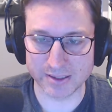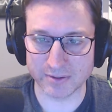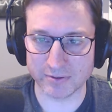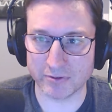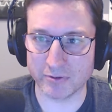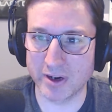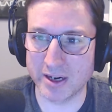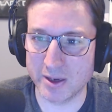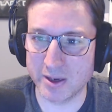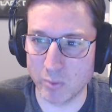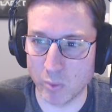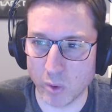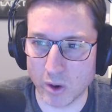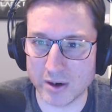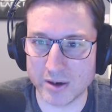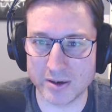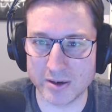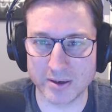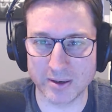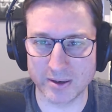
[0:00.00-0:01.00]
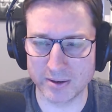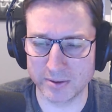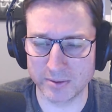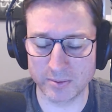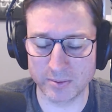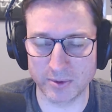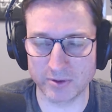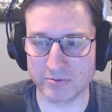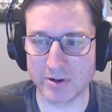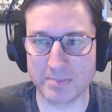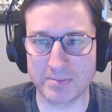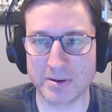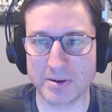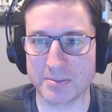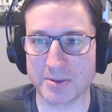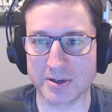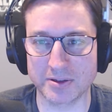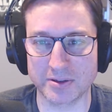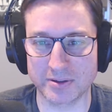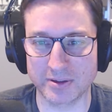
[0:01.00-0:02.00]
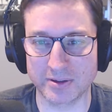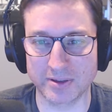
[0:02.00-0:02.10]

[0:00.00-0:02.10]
Freddie Wong would rip him on,